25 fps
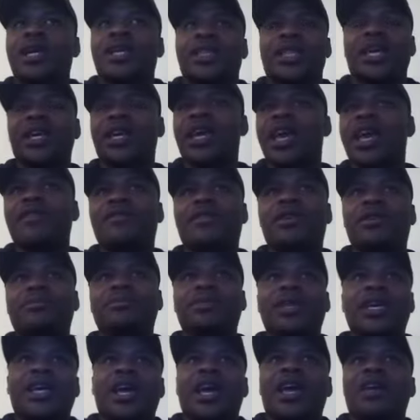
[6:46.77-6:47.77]
They gave up.
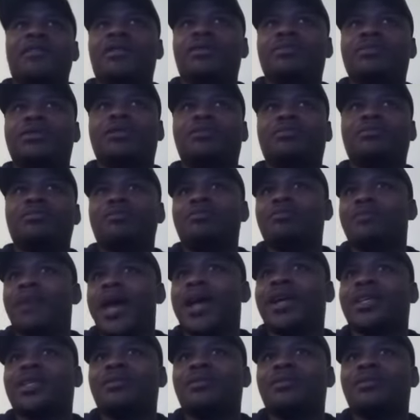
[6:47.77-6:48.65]
They gave up back